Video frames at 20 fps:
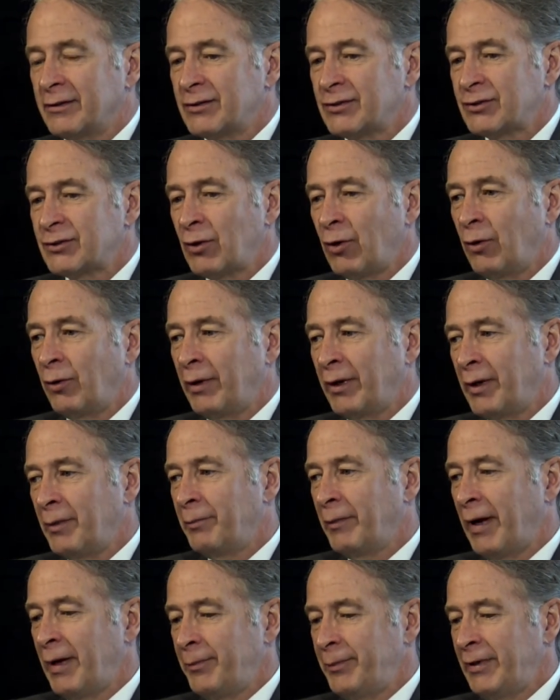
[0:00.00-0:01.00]
so it
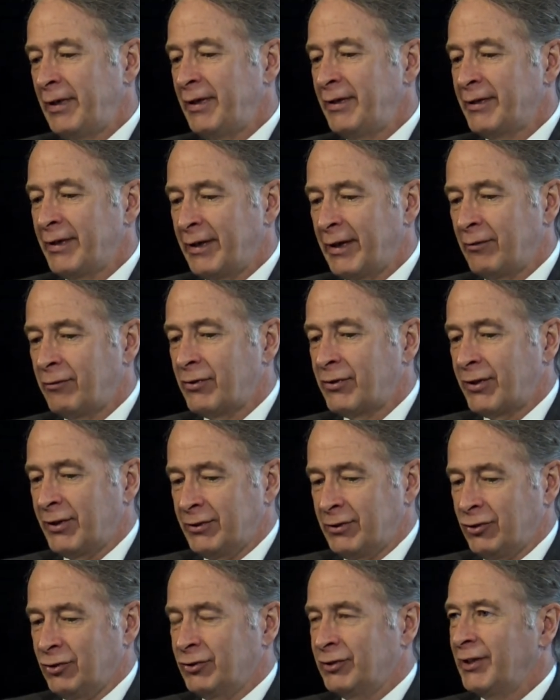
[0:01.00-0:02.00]
might be that
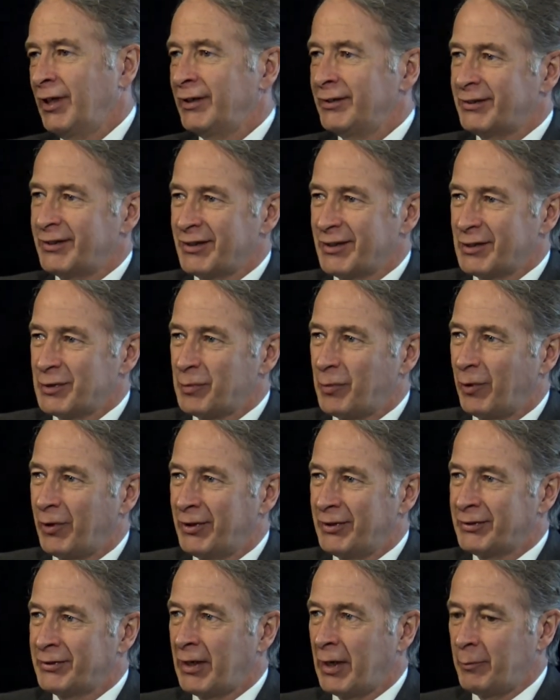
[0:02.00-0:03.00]
everything you'd done to this point
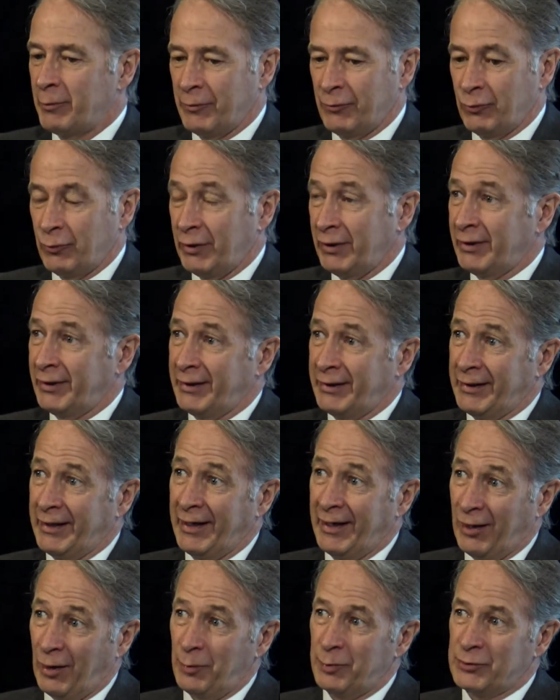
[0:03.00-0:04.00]
in time really
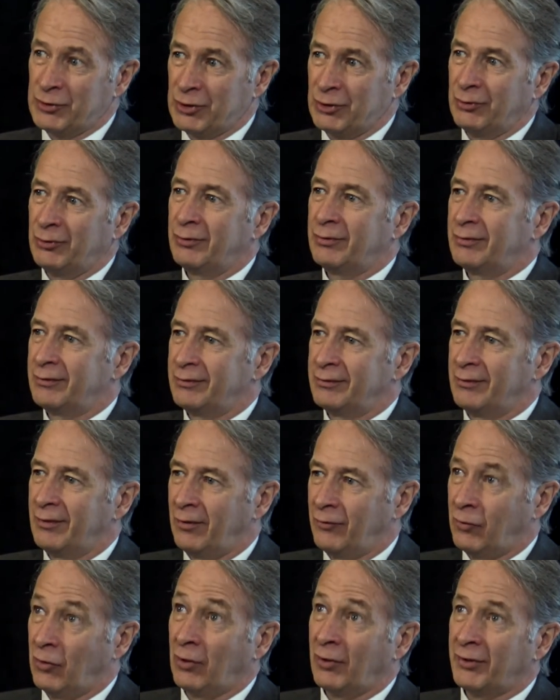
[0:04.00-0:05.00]
helped you,
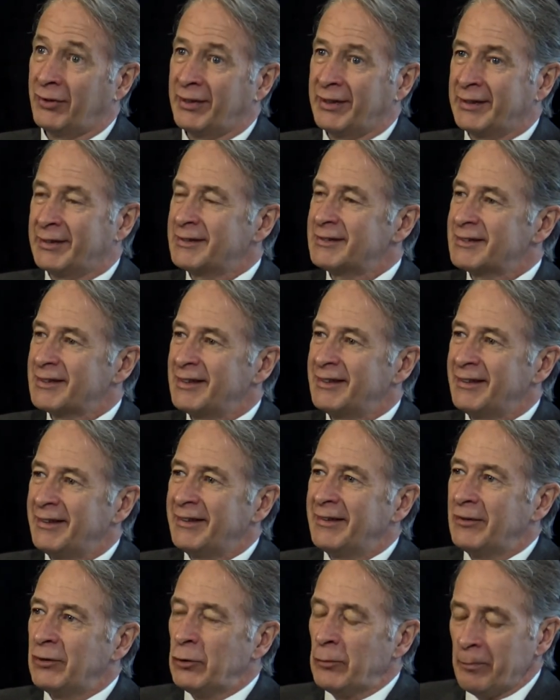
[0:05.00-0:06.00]
of all things,
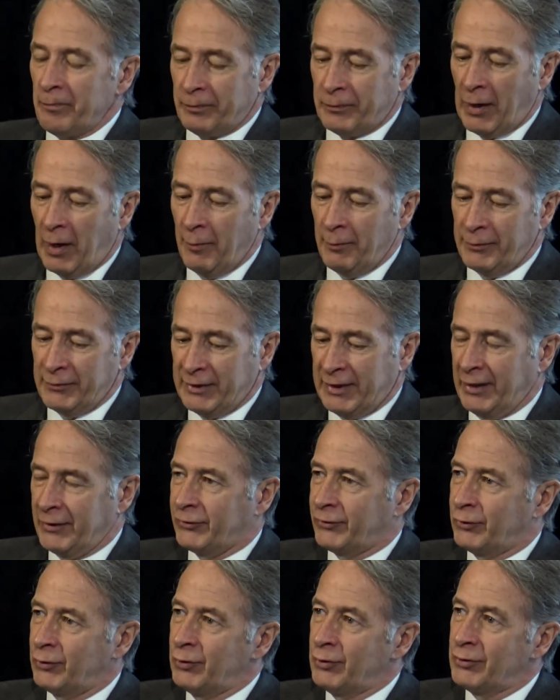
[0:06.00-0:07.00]

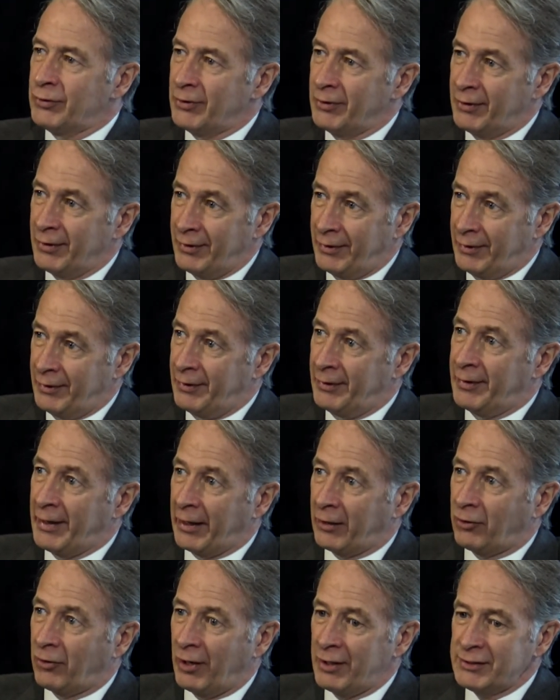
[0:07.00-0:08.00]
get through
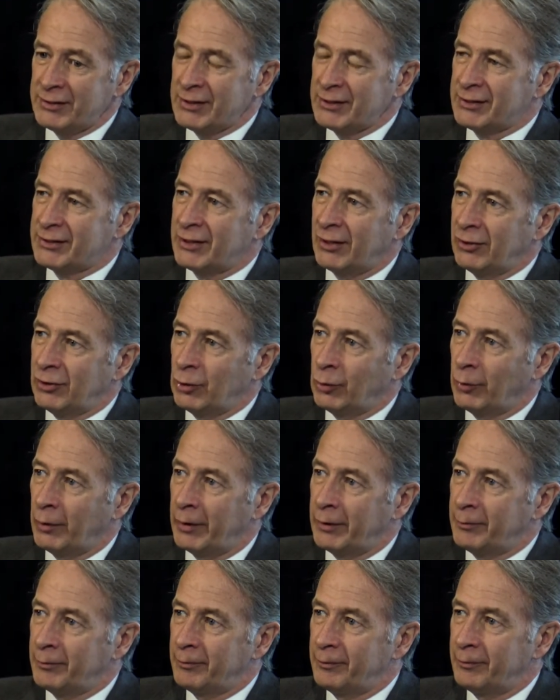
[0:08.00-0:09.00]
that crisis that you were
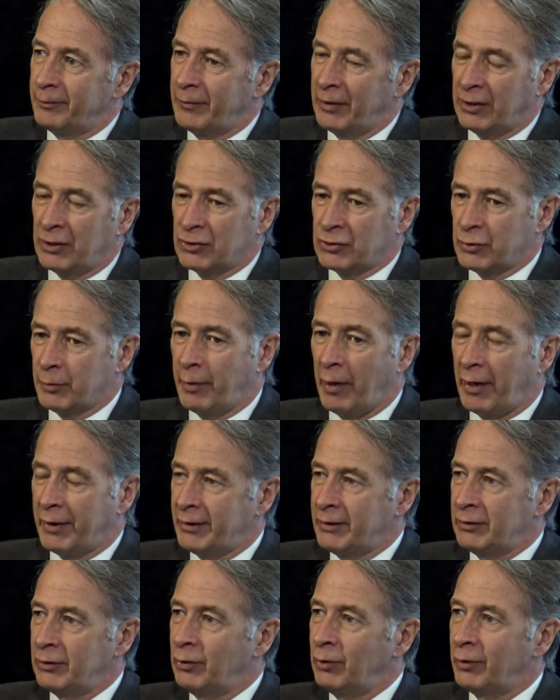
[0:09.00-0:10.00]
in, because your
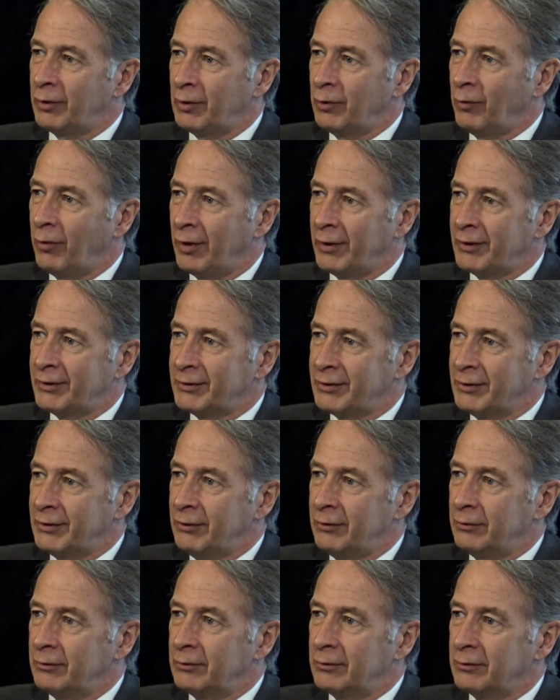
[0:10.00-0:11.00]
body knew what it wanted to
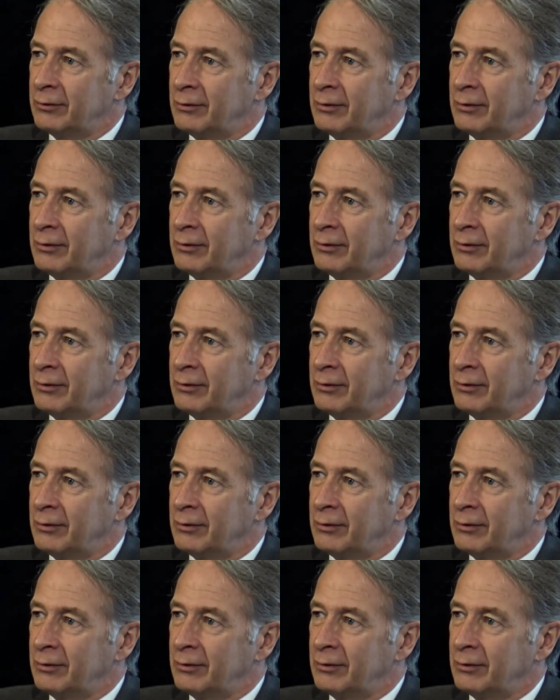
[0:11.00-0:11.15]
do.